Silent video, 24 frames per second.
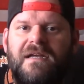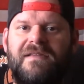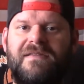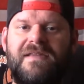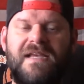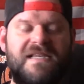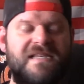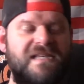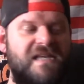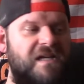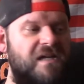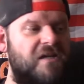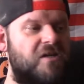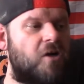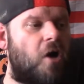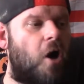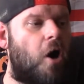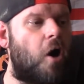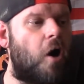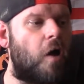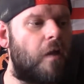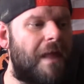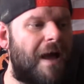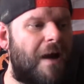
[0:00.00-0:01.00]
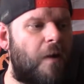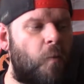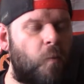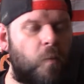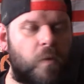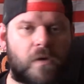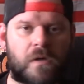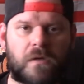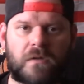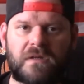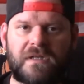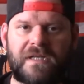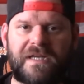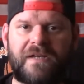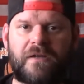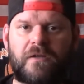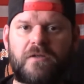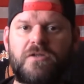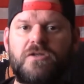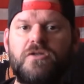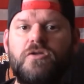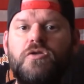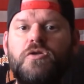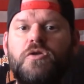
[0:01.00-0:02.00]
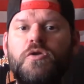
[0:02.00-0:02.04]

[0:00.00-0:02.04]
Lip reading: That's going to call out world leaders